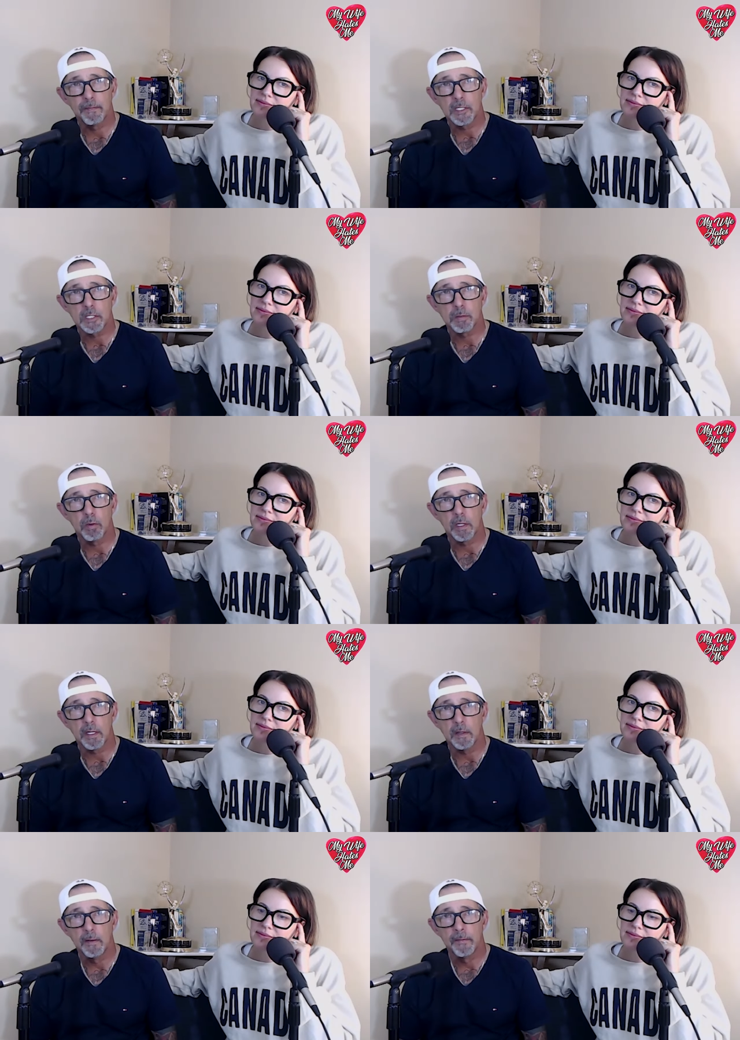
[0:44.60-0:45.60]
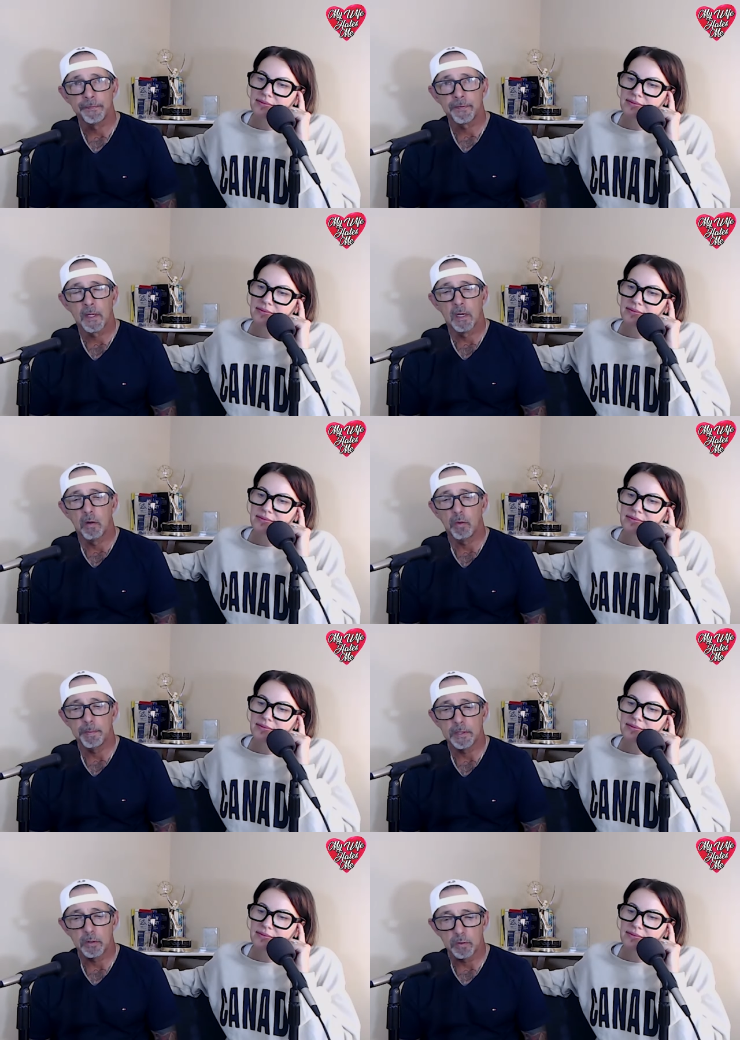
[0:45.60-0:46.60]
Speaker 1: this morning. We've been
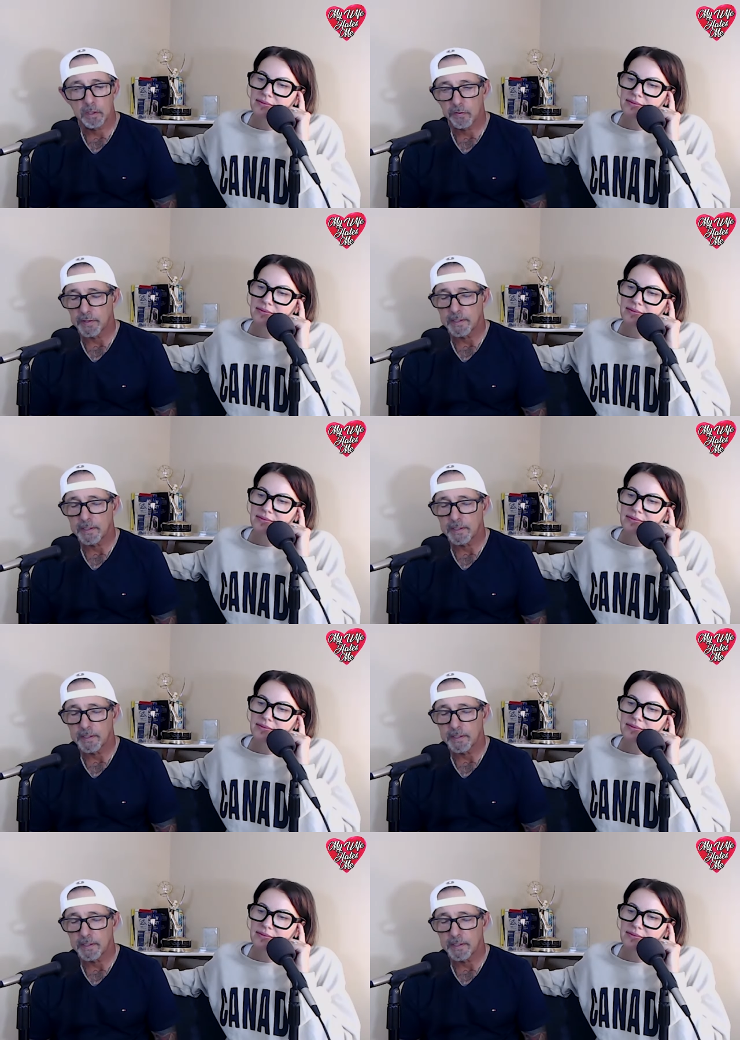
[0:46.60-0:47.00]
doing this for